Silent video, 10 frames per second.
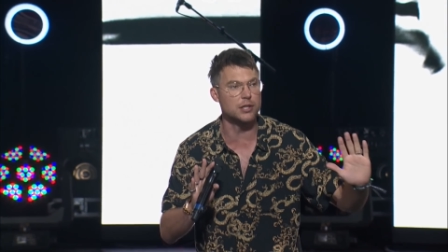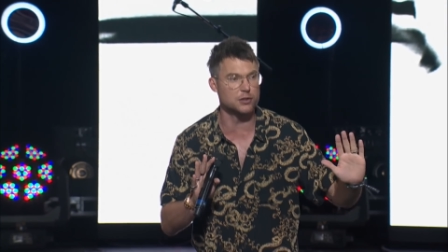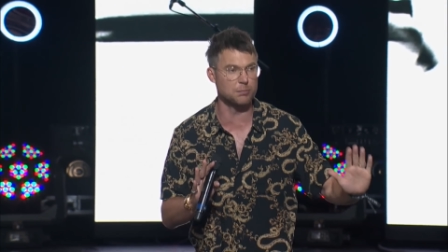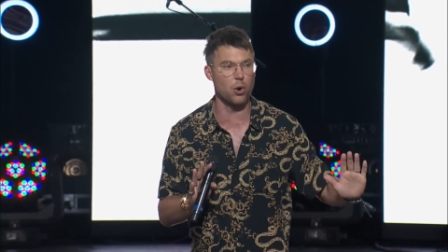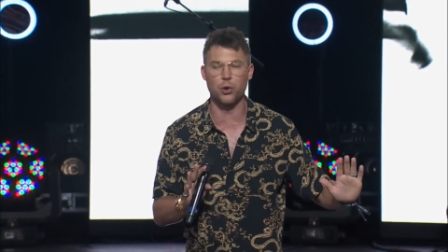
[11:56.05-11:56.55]

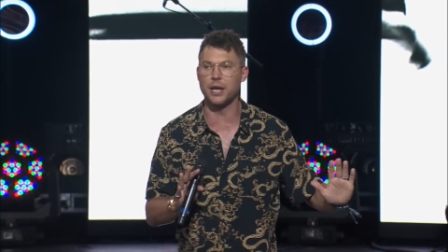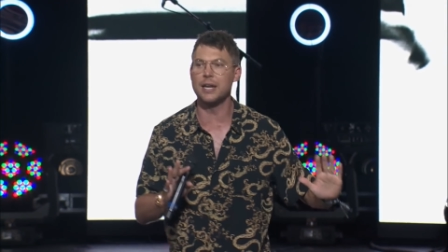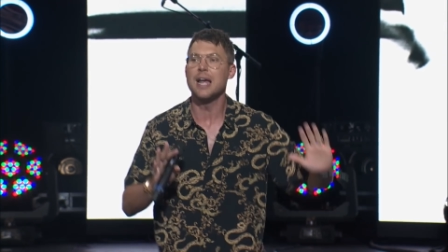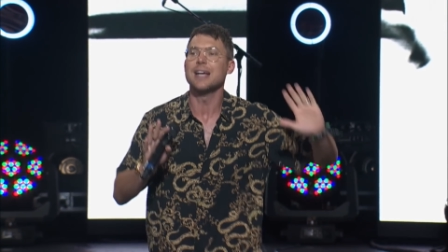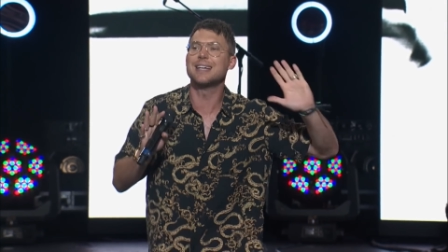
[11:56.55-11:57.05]
this
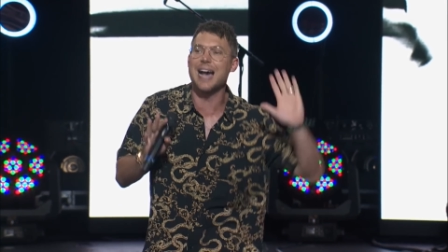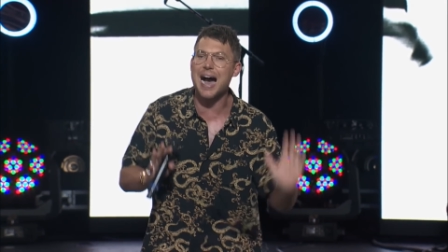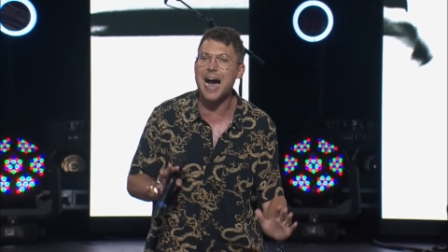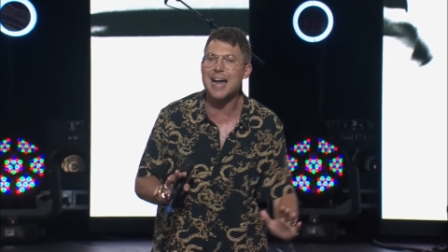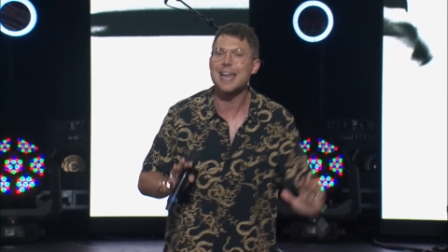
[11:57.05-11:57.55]
morning
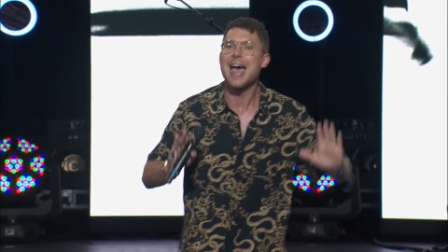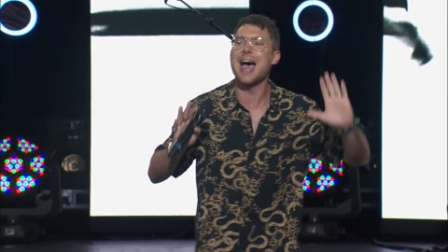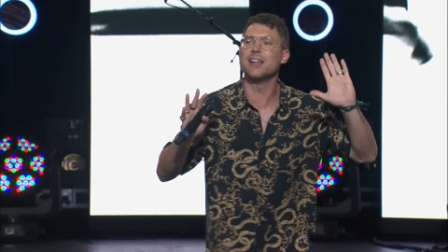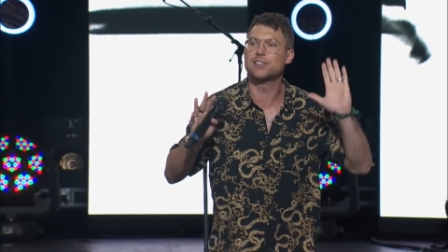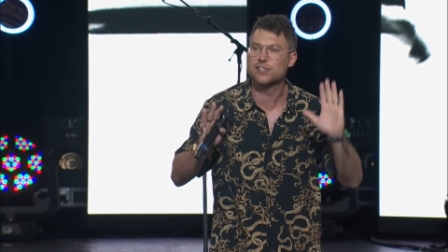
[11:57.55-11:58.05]
God
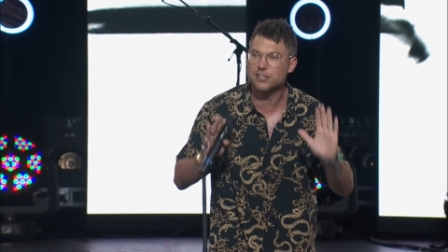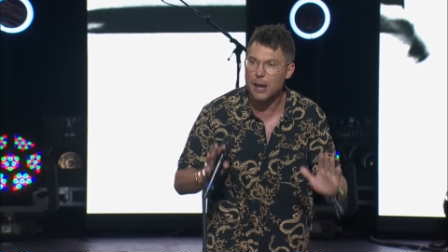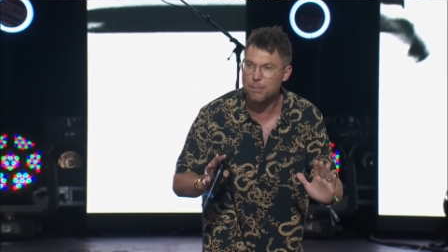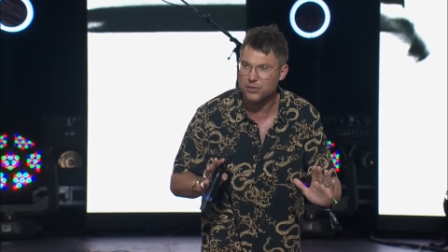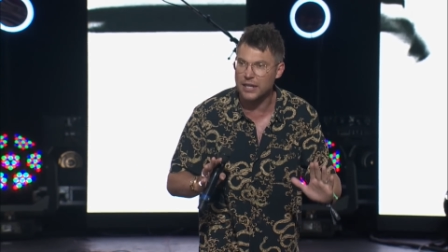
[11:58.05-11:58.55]
has
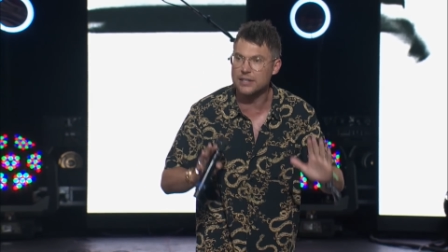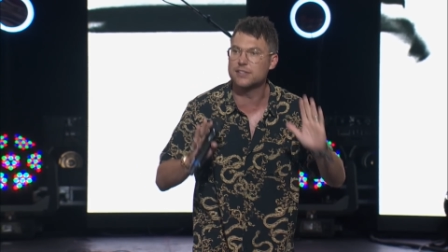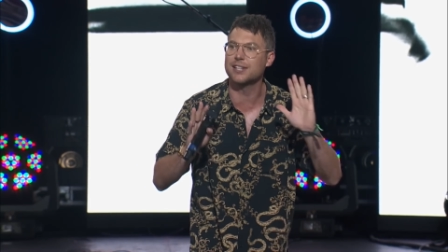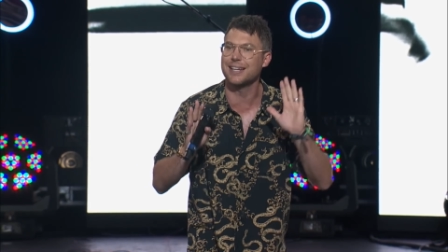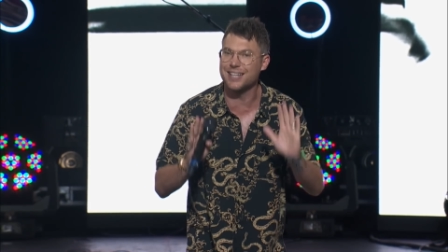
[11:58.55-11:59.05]
something
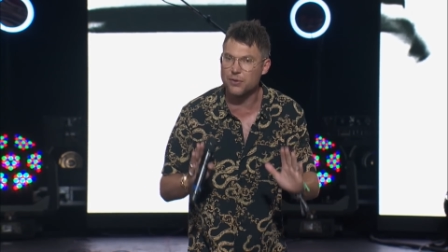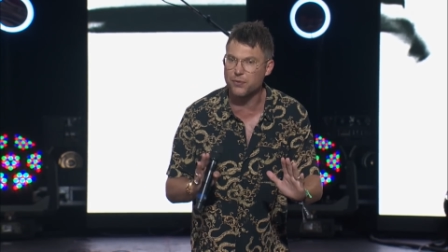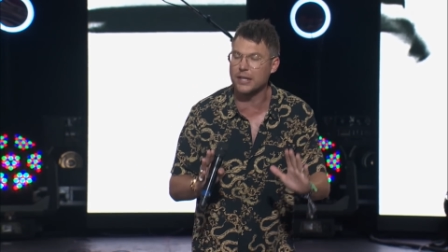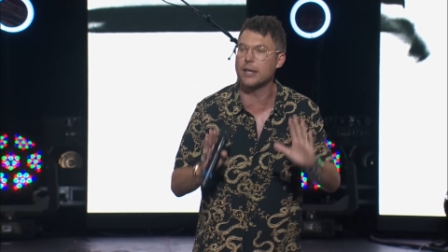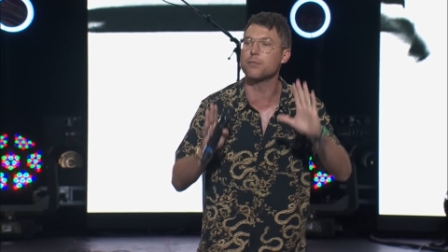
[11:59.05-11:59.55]

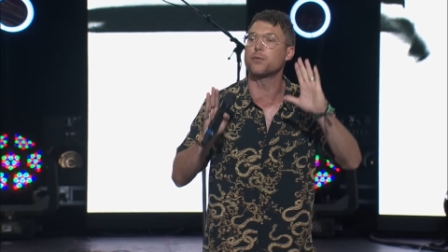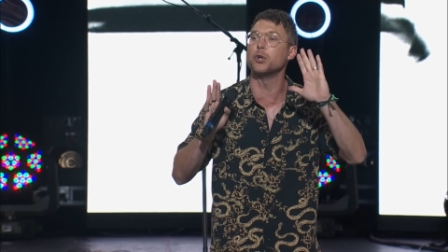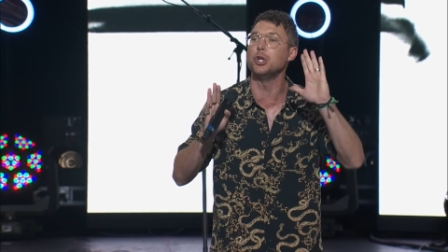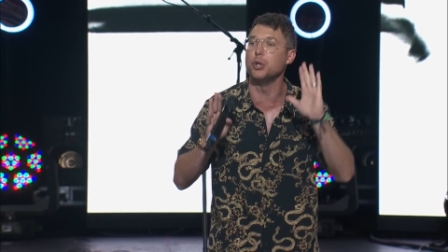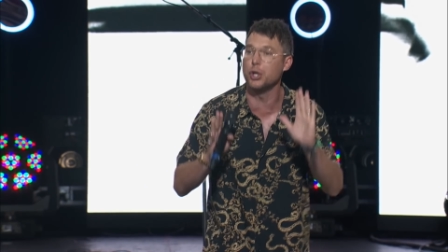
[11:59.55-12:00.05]
significant
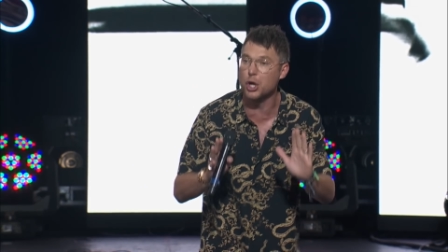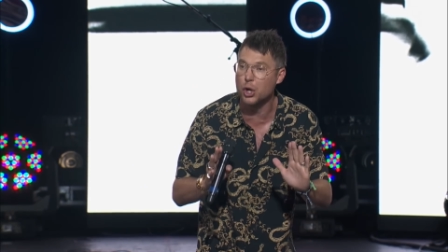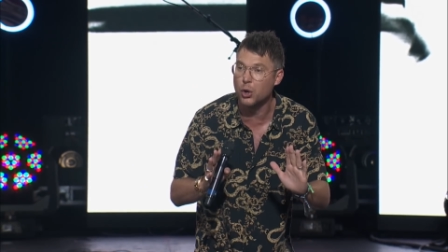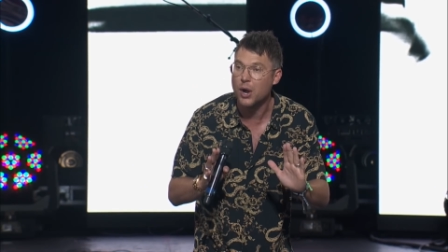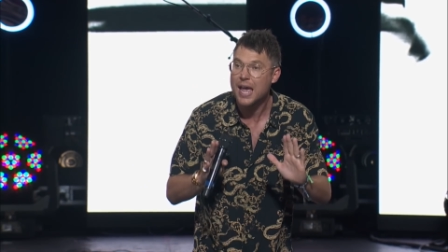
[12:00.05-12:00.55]
for you to
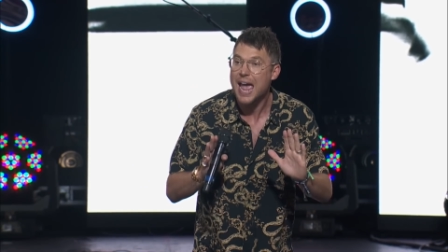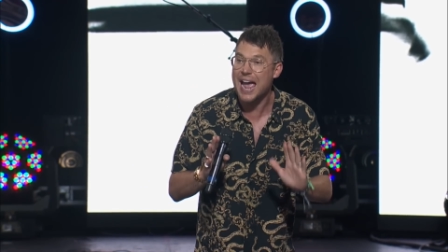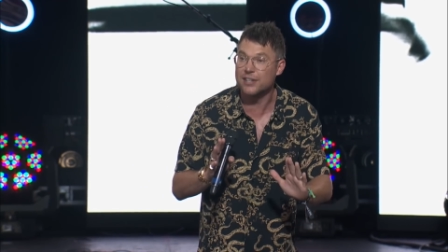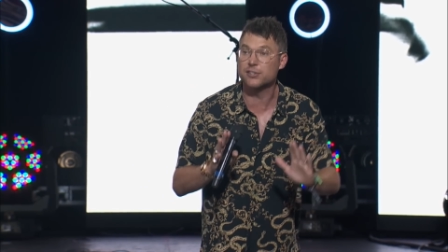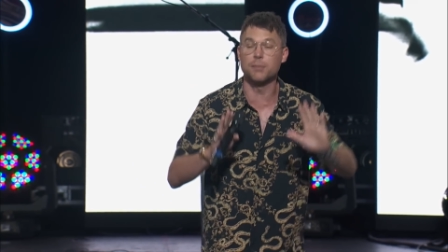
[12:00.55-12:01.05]
do
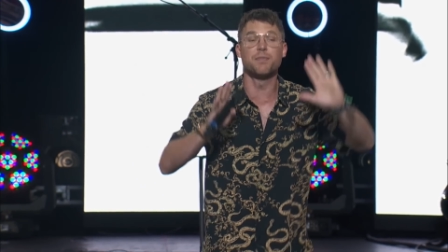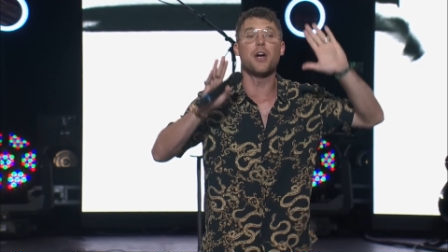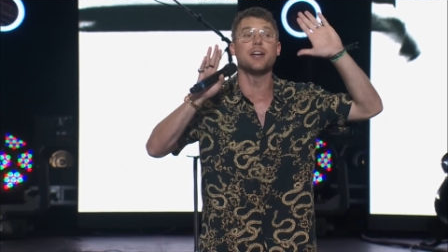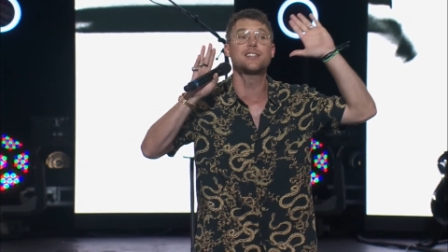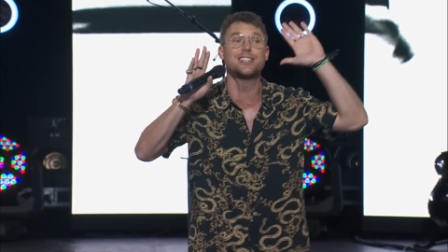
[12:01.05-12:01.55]
and some very